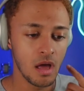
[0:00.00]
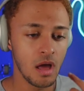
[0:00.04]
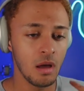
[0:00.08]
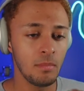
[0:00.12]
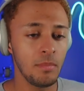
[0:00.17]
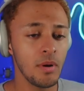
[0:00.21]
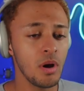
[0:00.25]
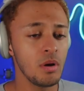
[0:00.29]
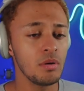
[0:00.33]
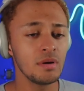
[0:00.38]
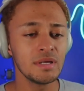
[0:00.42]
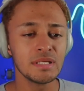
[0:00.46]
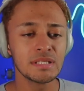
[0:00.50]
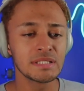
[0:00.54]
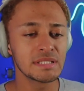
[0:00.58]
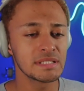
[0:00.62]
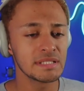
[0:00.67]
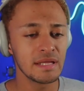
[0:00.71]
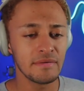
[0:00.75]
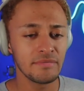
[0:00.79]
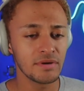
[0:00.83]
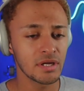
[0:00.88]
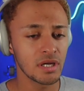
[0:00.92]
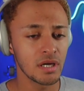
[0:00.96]
A boat is
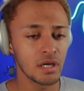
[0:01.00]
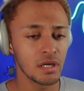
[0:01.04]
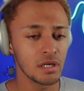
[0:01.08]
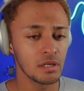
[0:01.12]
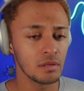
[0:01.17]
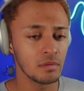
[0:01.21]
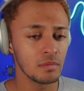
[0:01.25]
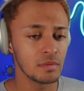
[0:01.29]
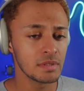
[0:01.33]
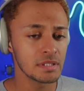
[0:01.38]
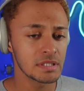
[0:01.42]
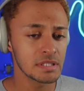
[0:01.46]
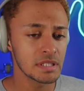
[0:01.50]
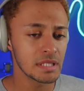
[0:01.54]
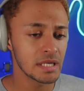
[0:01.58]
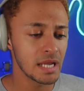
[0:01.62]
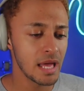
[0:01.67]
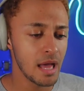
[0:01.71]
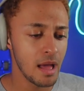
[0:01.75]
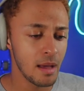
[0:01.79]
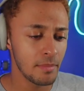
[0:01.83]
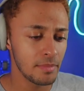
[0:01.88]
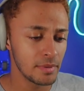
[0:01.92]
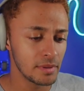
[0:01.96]
never good. What's
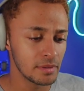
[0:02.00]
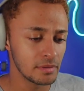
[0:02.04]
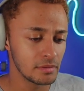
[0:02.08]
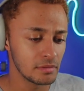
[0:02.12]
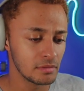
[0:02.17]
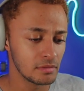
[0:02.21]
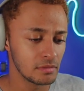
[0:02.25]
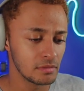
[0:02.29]
gonna happen?